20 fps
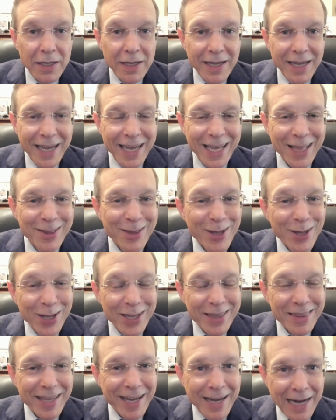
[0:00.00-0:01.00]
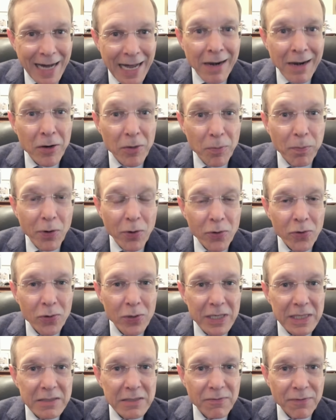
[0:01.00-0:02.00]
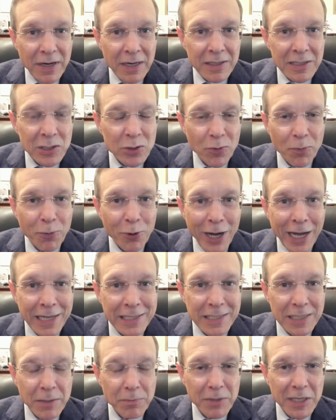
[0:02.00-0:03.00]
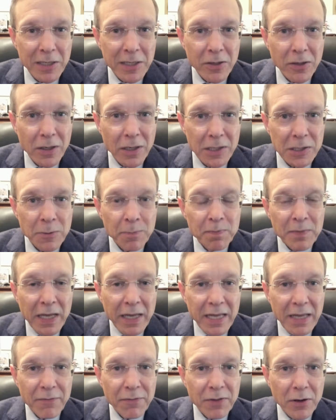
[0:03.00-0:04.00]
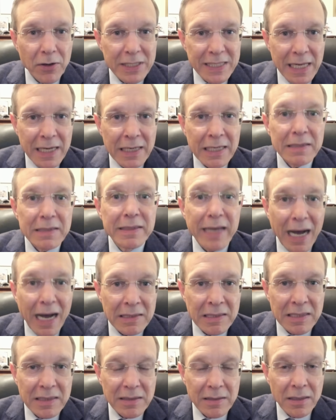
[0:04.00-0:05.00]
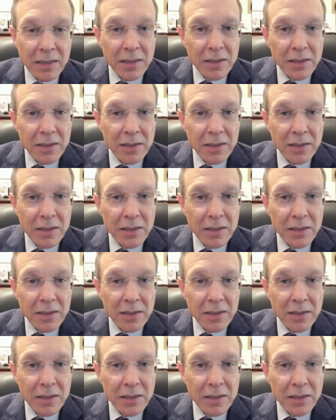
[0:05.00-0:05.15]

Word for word: And the color blue is very surprising because if there is any dust